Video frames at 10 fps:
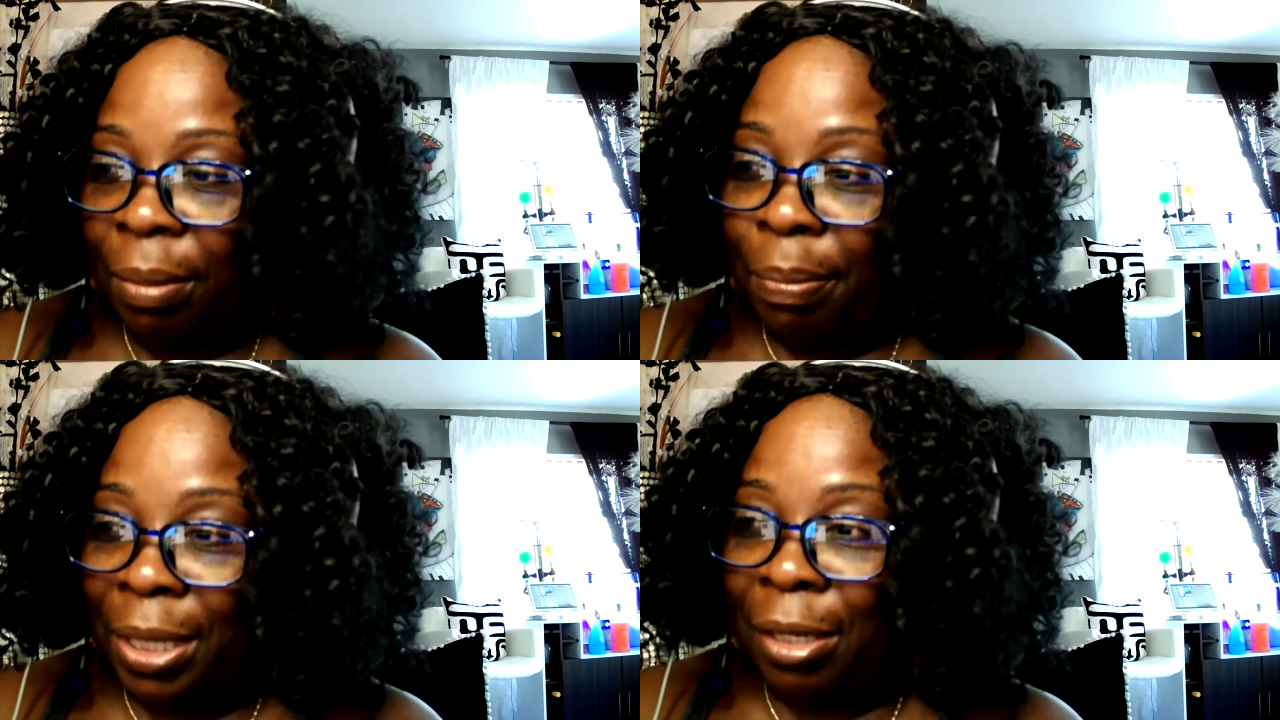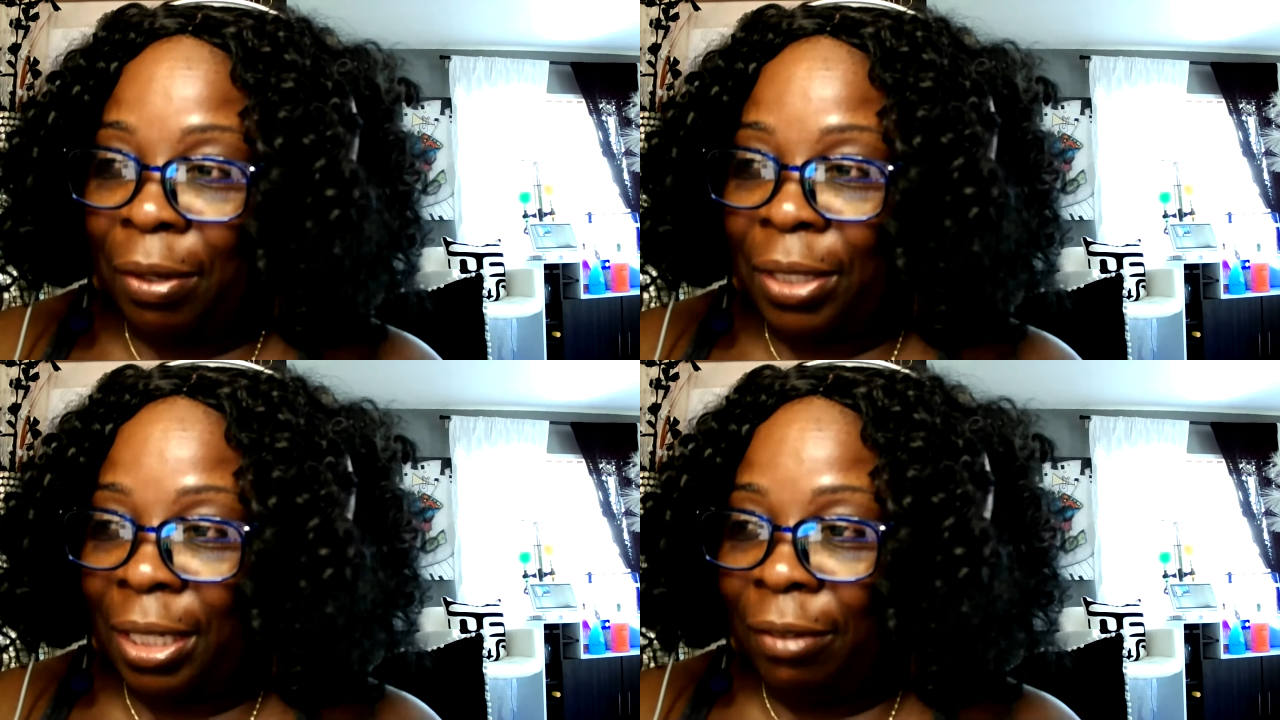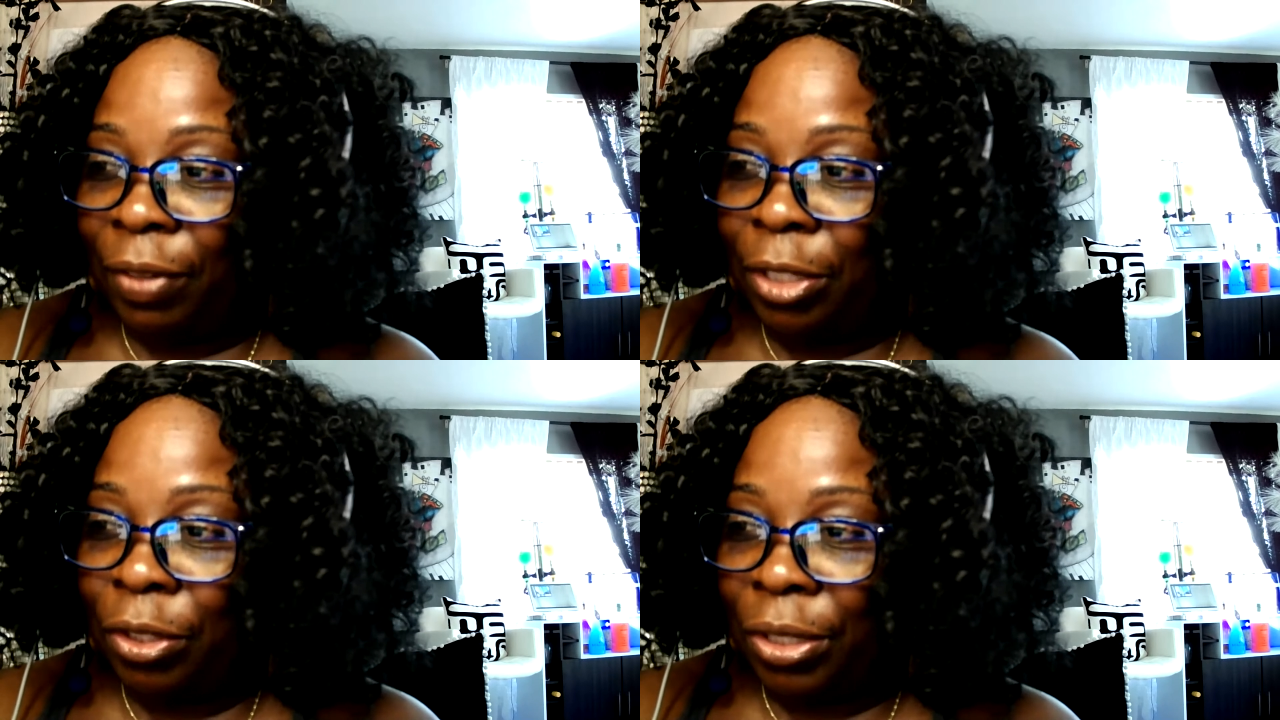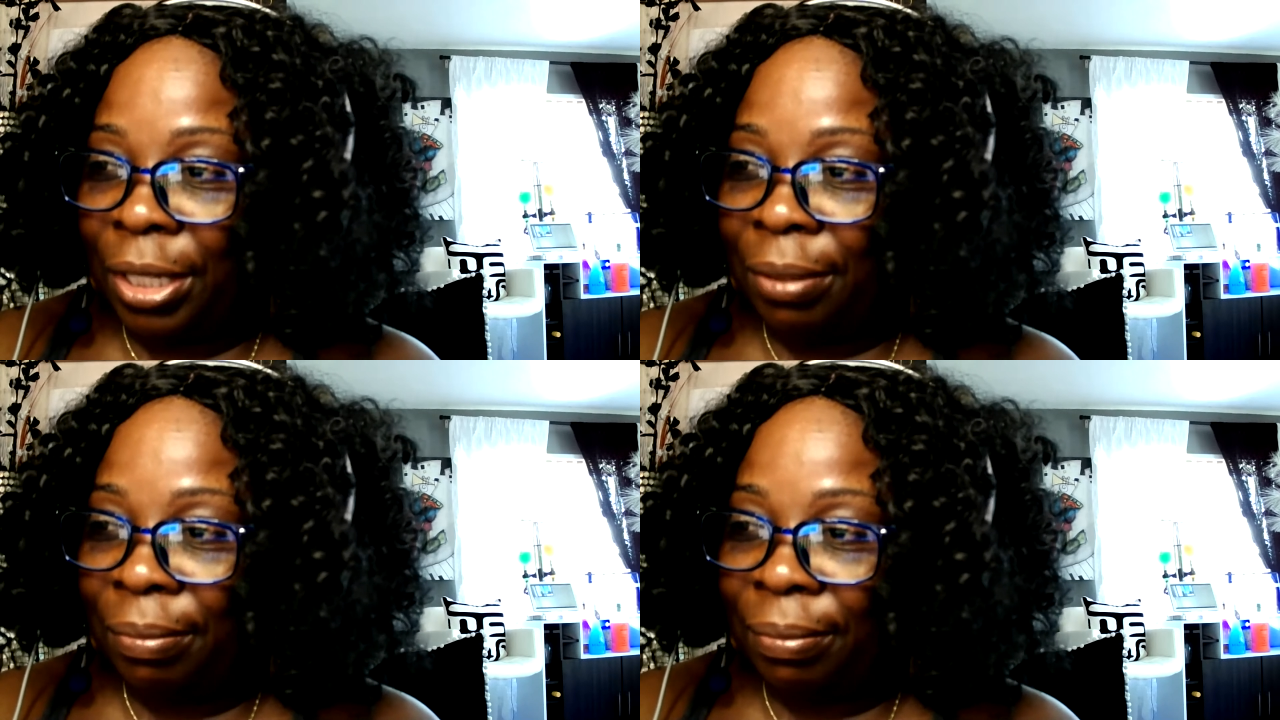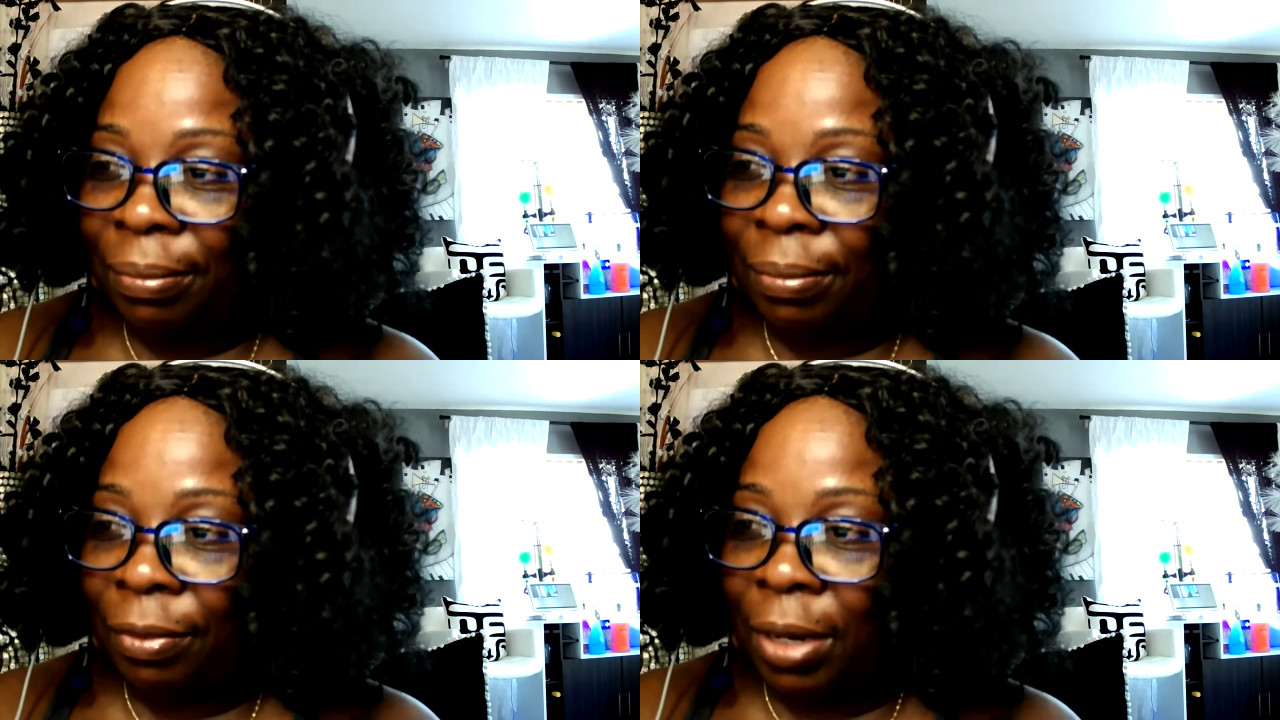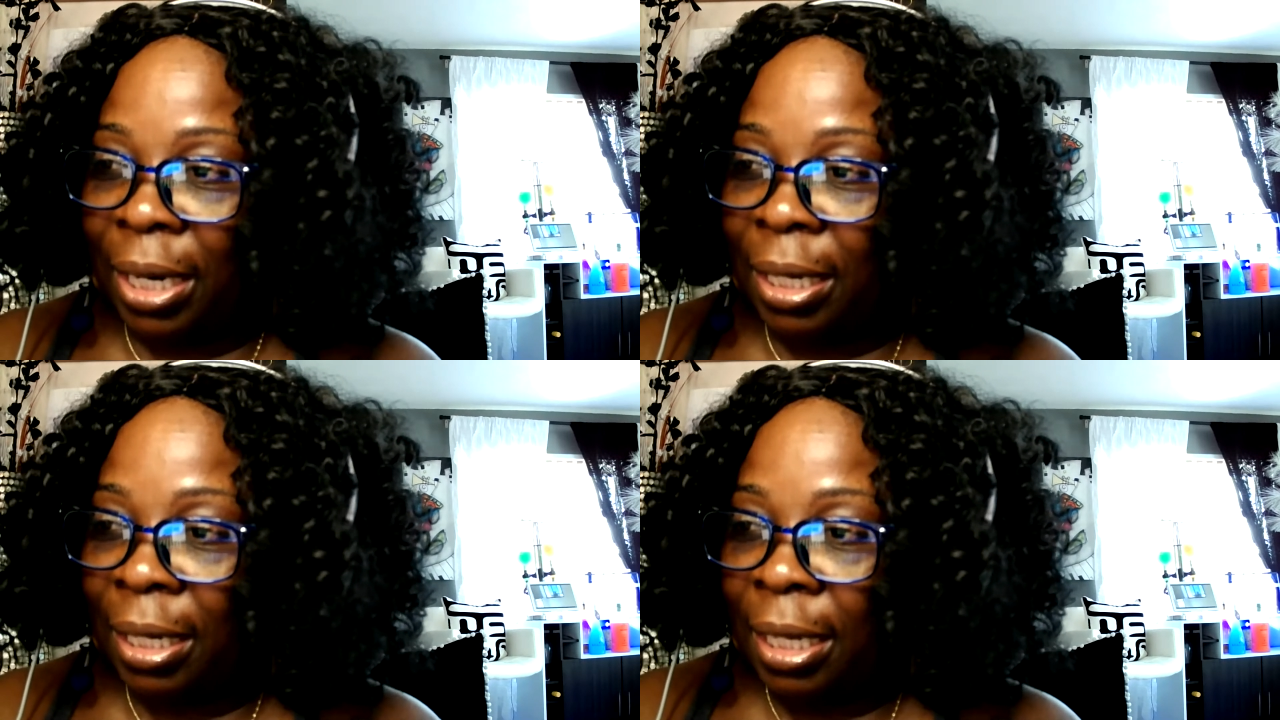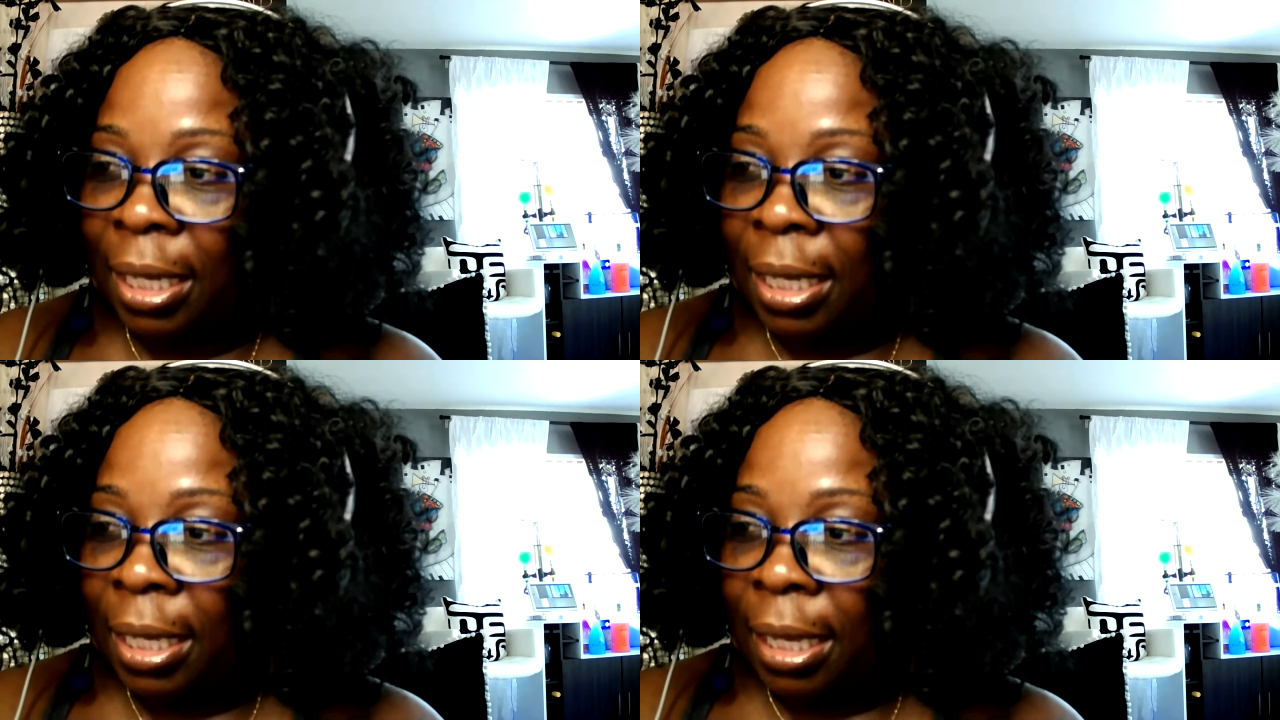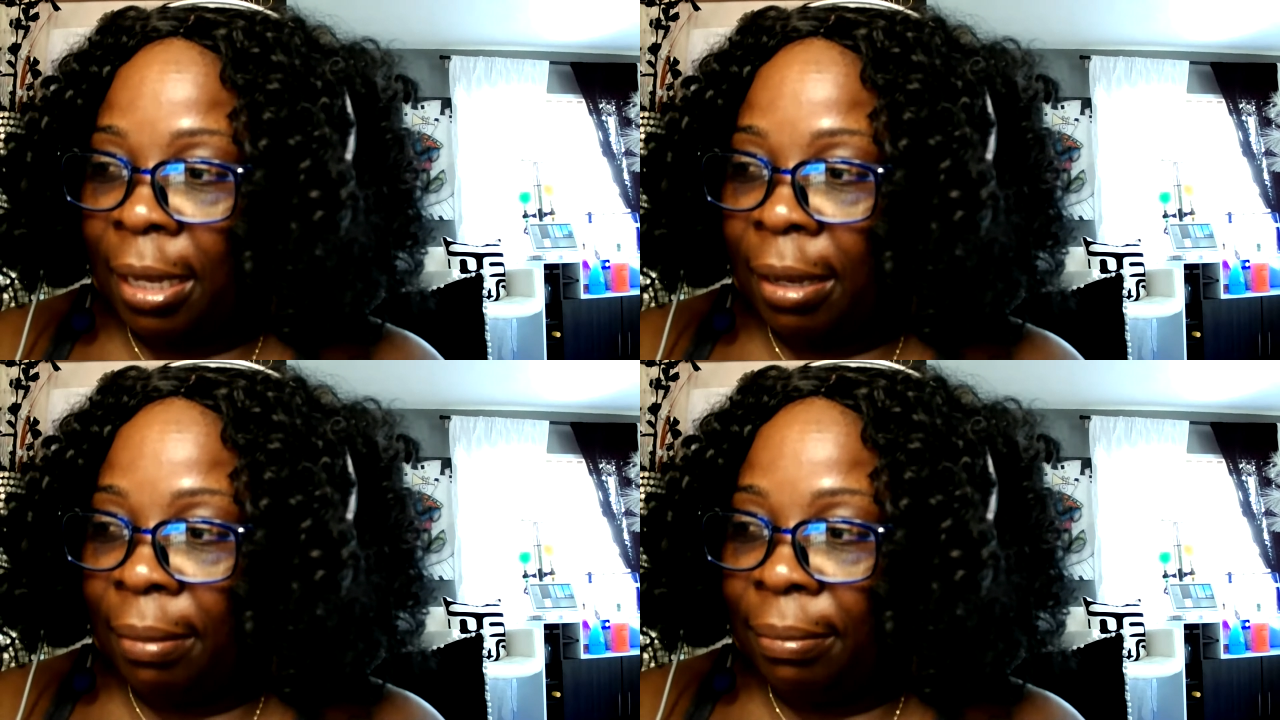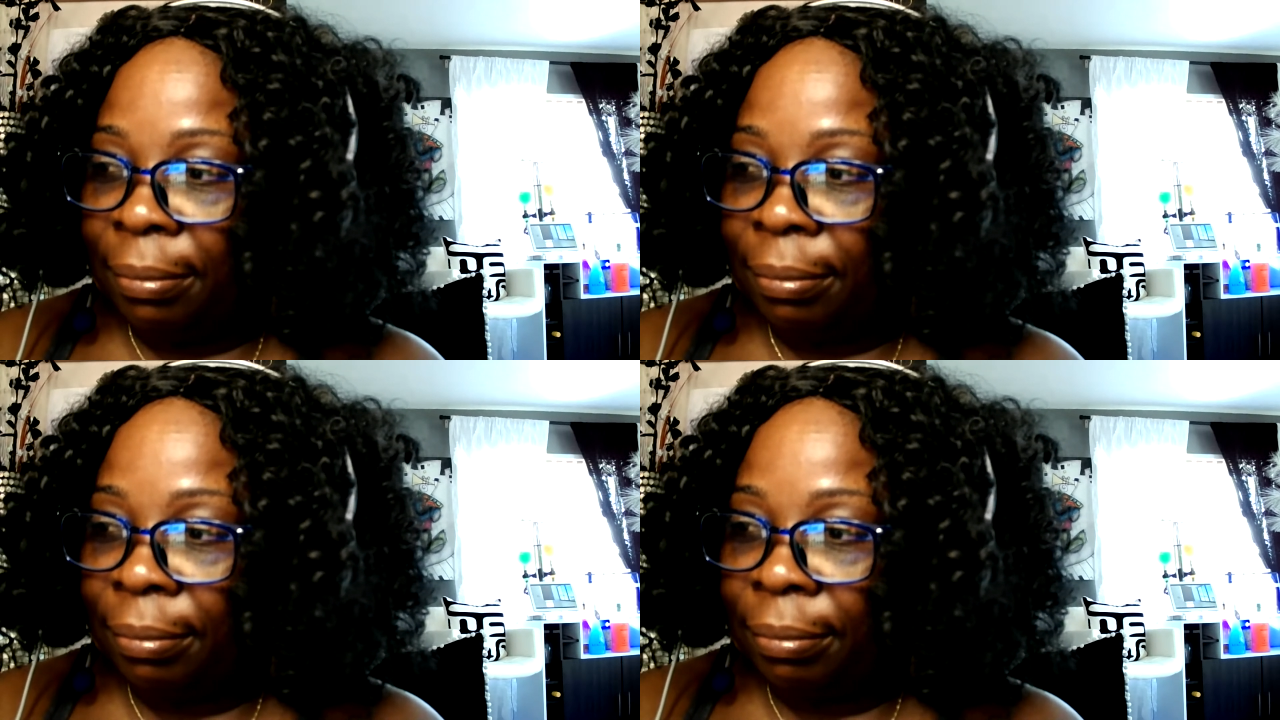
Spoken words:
be looking eventually, right? Um,